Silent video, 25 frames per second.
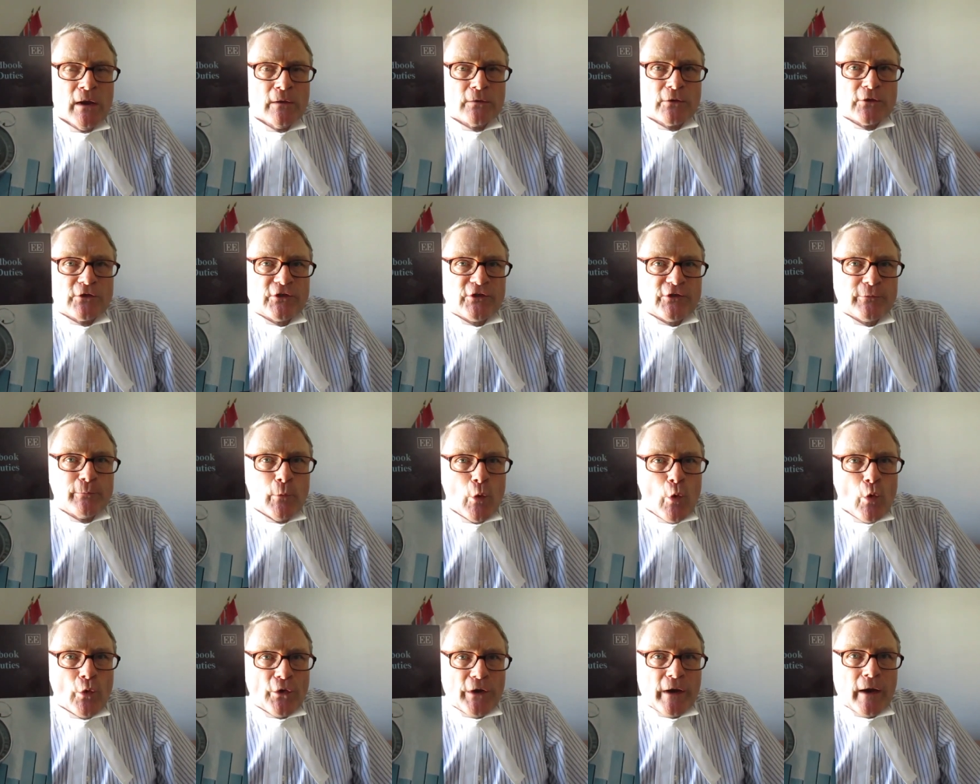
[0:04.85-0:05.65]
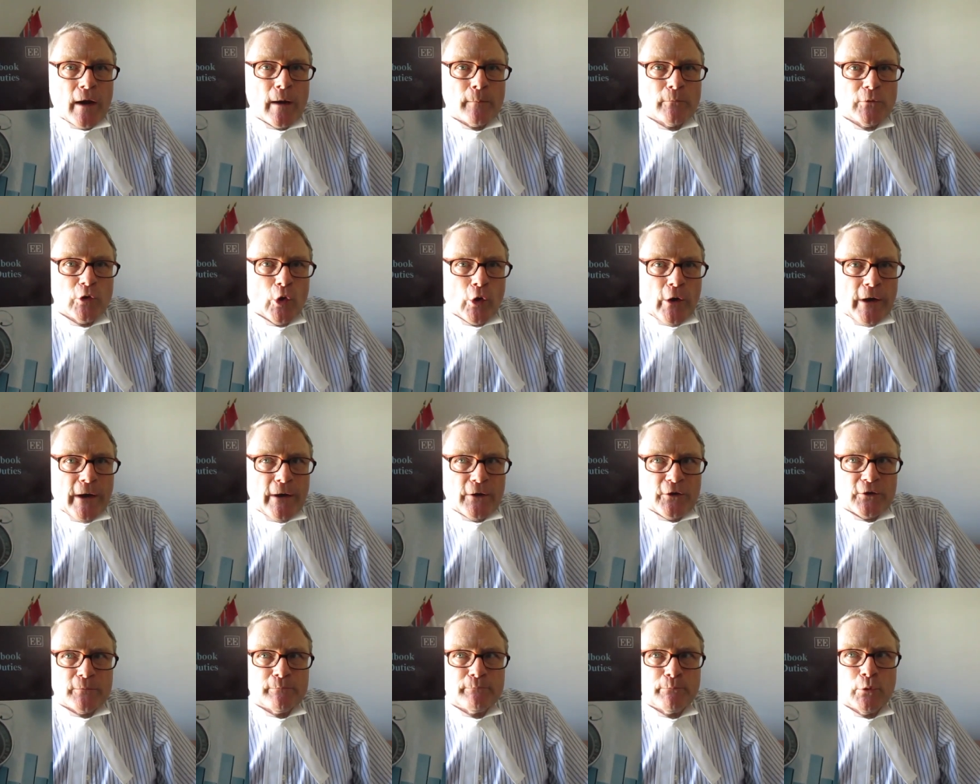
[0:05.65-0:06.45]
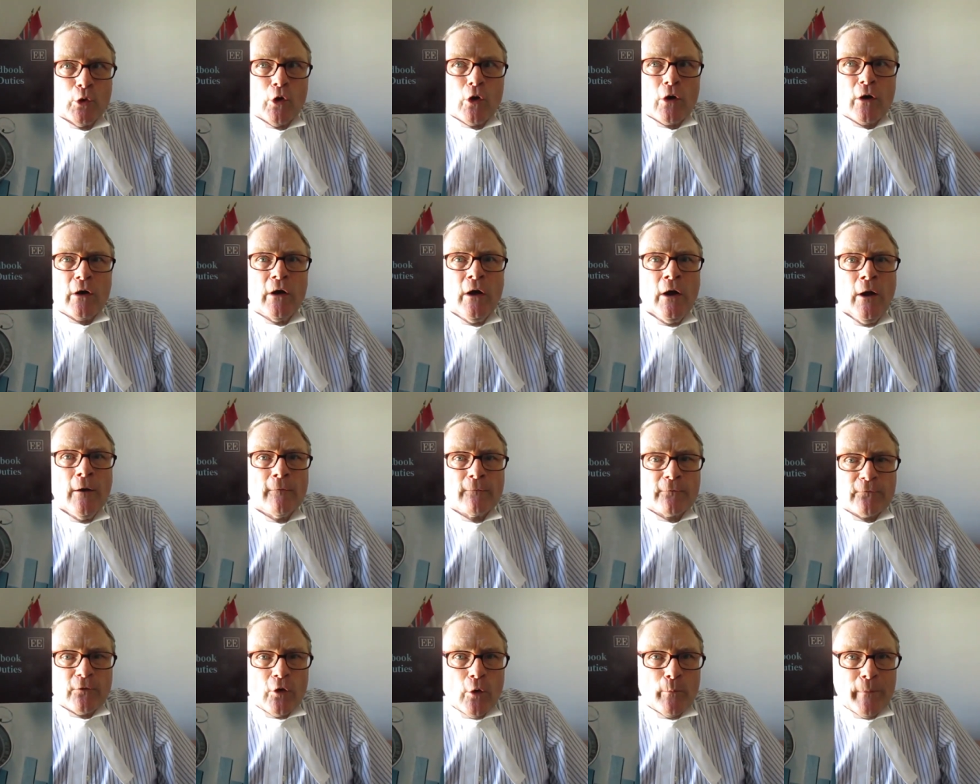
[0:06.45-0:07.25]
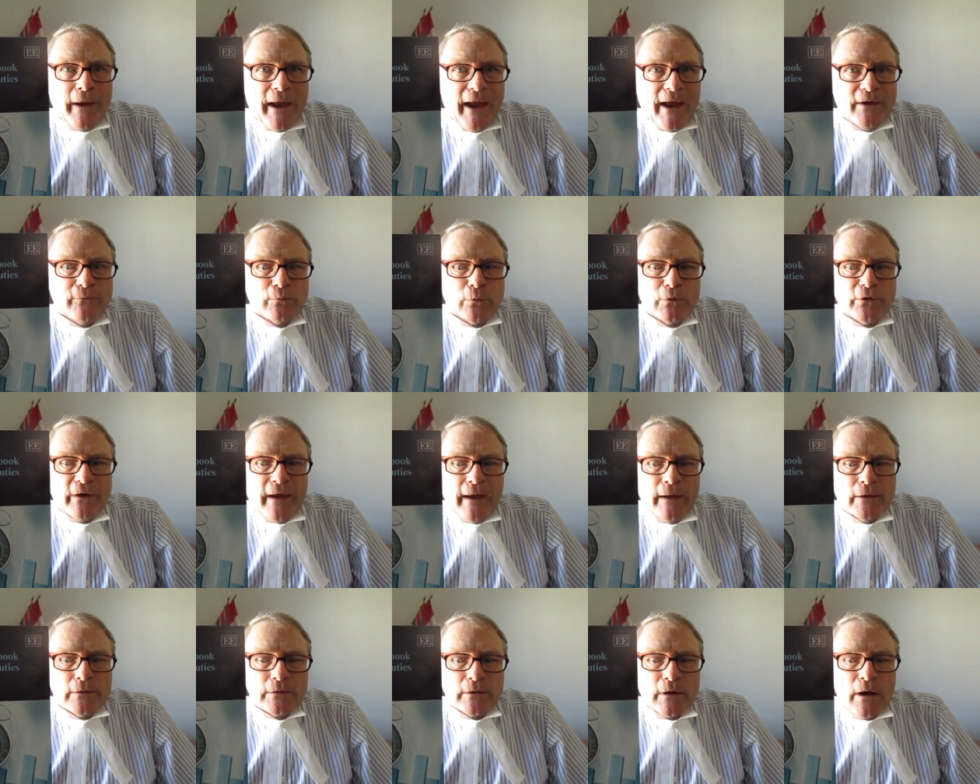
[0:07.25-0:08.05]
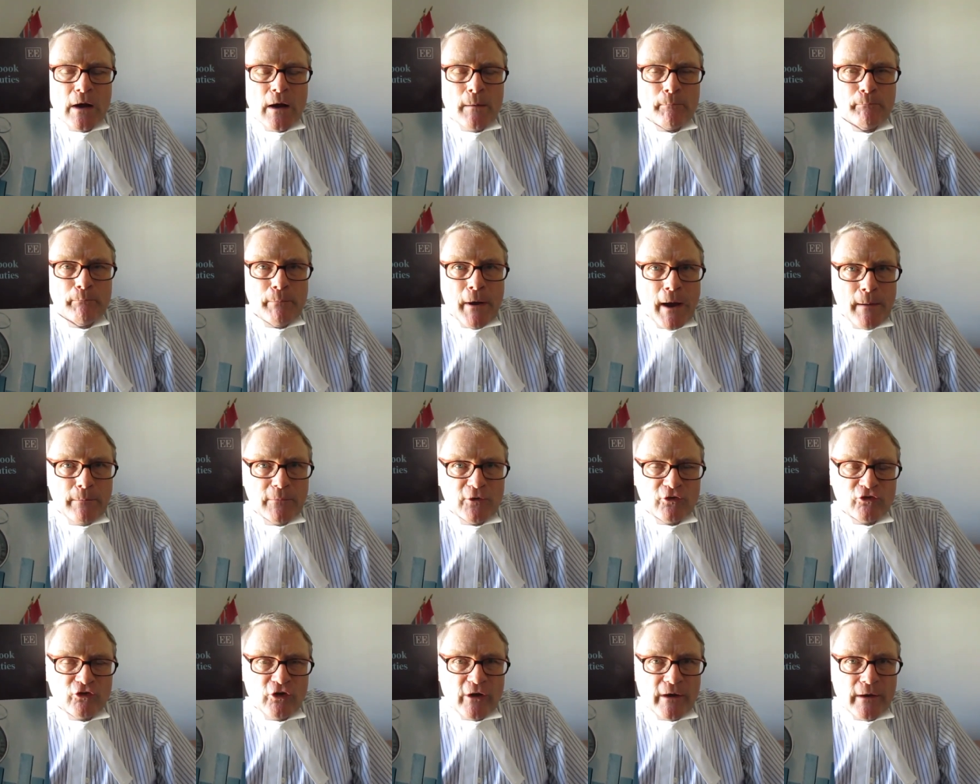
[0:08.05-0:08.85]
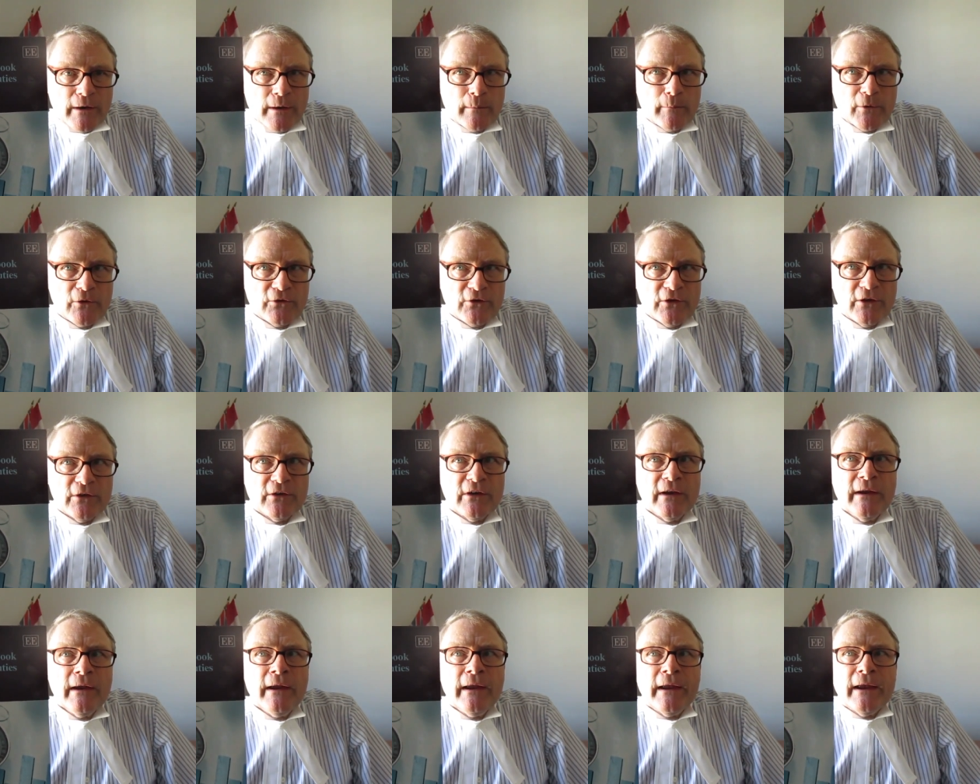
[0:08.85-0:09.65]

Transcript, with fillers: This morning I'm looking at a book from Edward Elgar Publishing Limited.